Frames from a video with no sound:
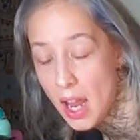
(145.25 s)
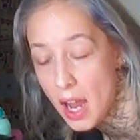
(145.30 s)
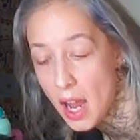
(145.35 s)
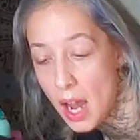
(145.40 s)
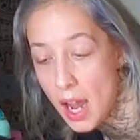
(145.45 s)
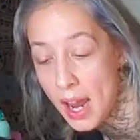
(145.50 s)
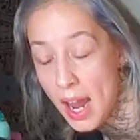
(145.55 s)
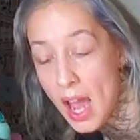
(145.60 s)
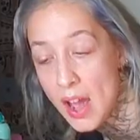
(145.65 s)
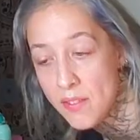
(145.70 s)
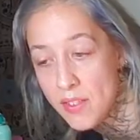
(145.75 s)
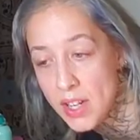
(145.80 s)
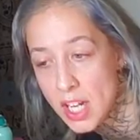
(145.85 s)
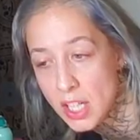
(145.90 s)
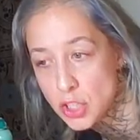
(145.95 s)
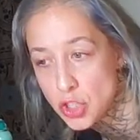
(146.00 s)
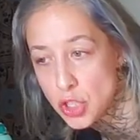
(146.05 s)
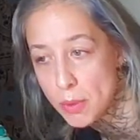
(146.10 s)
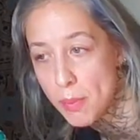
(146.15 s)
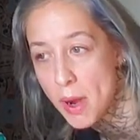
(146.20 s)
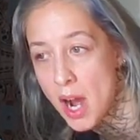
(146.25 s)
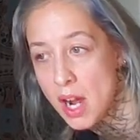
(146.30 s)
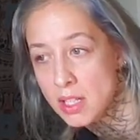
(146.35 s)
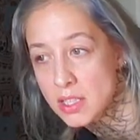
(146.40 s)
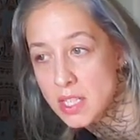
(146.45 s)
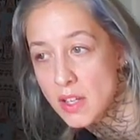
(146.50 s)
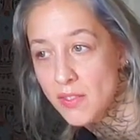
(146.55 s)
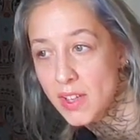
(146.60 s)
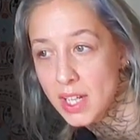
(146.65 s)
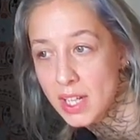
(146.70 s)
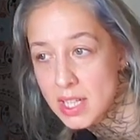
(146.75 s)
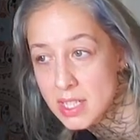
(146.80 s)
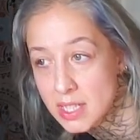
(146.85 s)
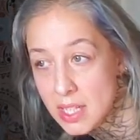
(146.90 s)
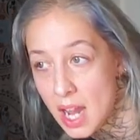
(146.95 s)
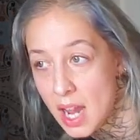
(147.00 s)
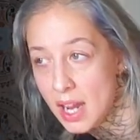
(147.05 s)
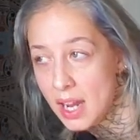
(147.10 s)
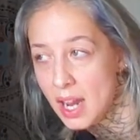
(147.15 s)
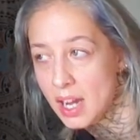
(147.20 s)
have an extra box of it because
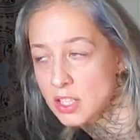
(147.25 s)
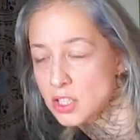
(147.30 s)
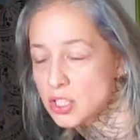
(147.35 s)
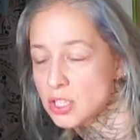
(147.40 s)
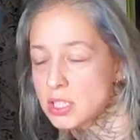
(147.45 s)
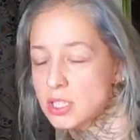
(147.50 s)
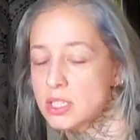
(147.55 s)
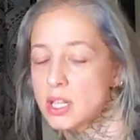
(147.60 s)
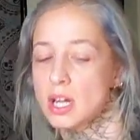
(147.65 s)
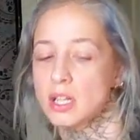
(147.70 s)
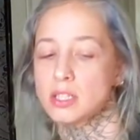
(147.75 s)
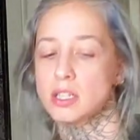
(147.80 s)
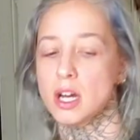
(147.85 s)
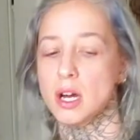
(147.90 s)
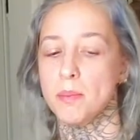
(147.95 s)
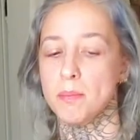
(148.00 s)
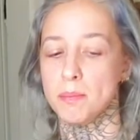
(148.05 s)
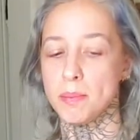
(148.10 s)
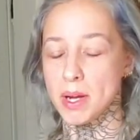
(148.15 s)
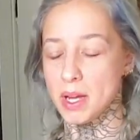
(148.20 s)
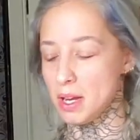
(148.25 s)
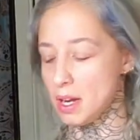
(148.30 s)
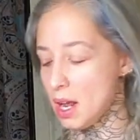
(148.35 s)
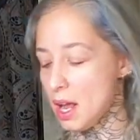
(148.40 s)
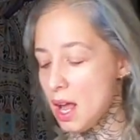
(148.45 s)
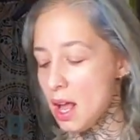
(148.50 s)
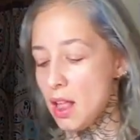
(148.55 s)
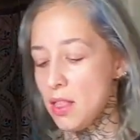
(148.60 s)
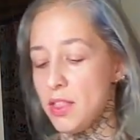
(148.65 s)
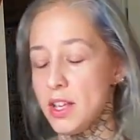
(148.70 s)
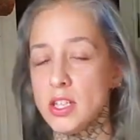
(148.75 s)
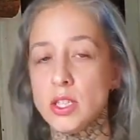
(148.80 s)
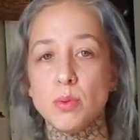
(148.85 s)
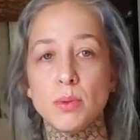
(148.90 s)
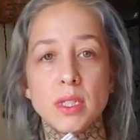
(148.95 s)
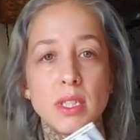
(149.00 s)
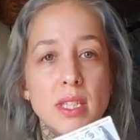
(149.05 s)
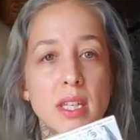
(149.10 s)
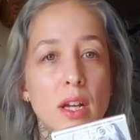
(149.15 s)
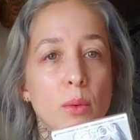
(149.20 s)
I actually stocked up, but this was the